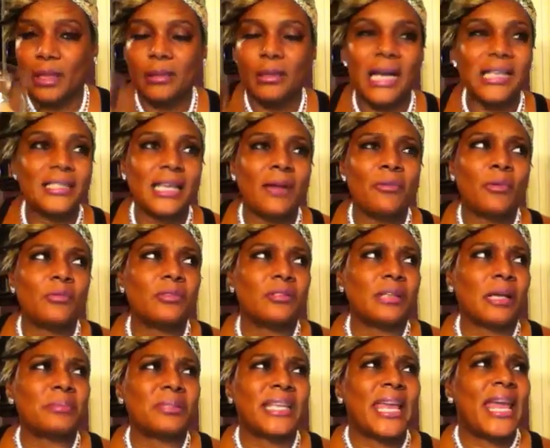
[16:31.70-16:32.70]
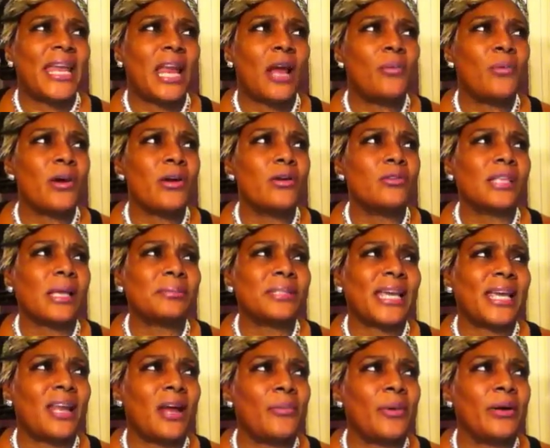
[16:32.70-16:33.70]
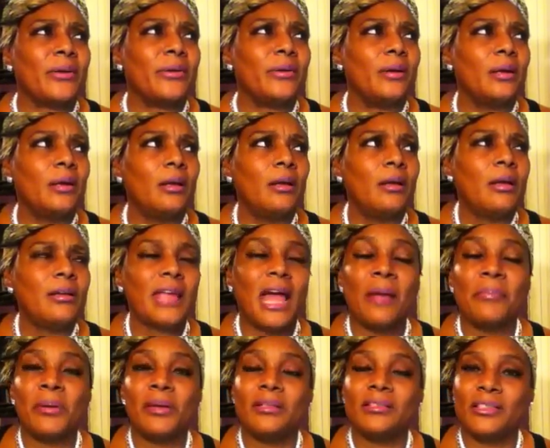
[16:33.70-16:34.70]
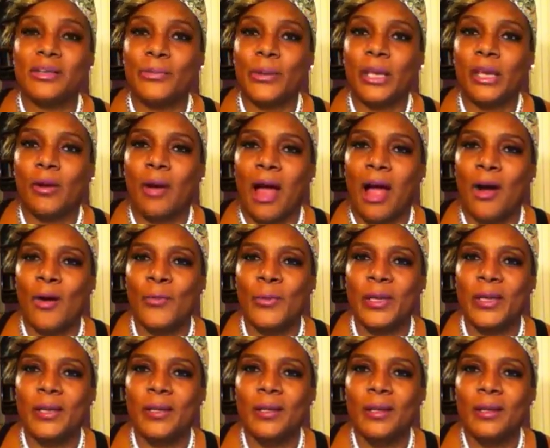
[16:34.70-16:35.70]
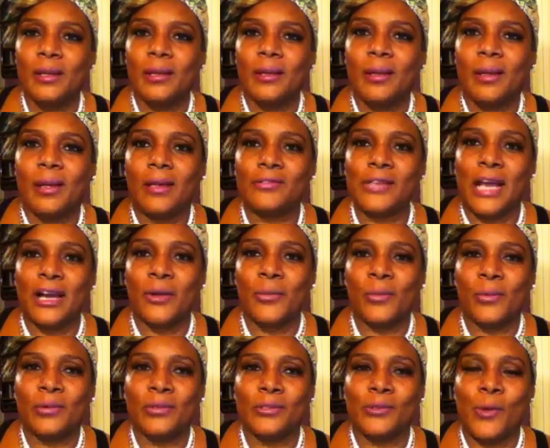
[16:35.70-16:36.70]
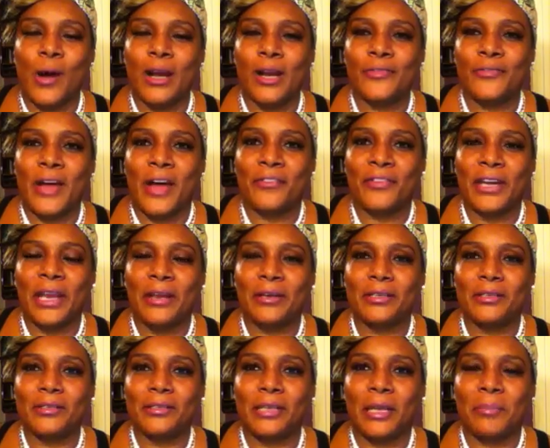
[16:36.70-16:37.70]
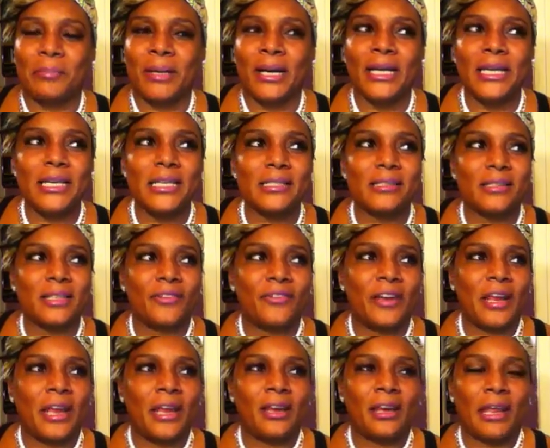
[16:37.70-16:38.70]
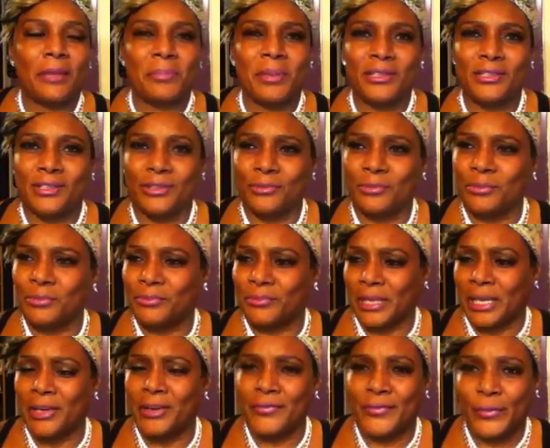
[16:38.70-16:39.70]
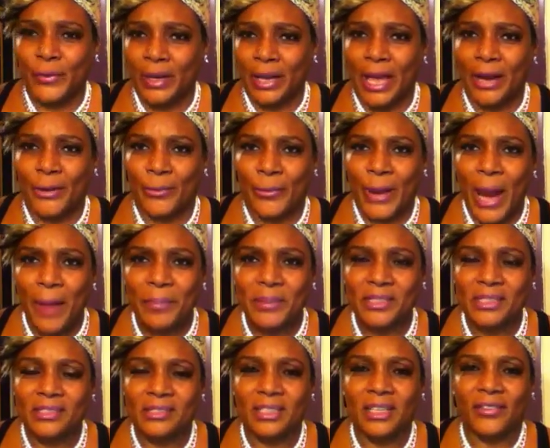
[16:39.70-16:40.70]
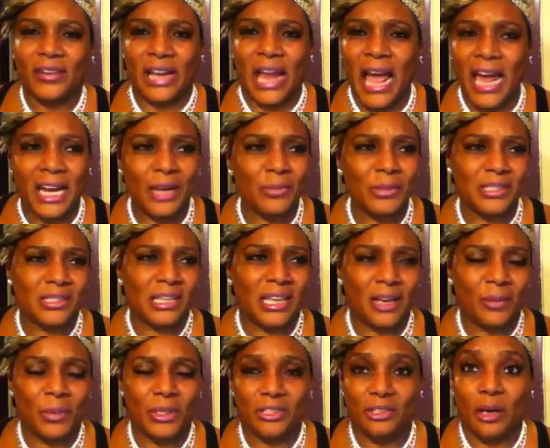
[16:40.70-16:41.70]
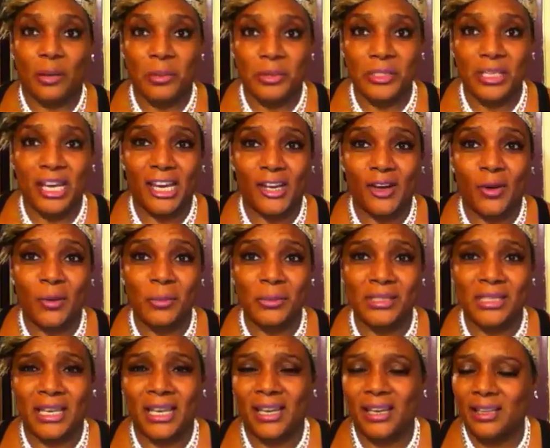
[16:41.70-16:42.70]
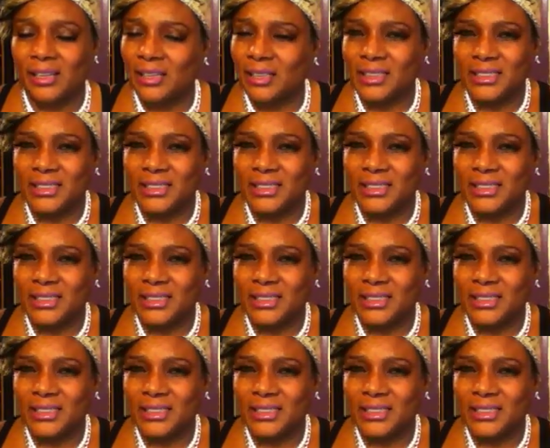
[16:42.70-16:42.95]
I said I'm gonna stop saying that word. Stop saying that word. Y'all been listening to the radio all week, trying to qualify for that money and stuff, and they've been interviewing a lot of rappers and stuff, and all they was saying was, you know what I'm saying.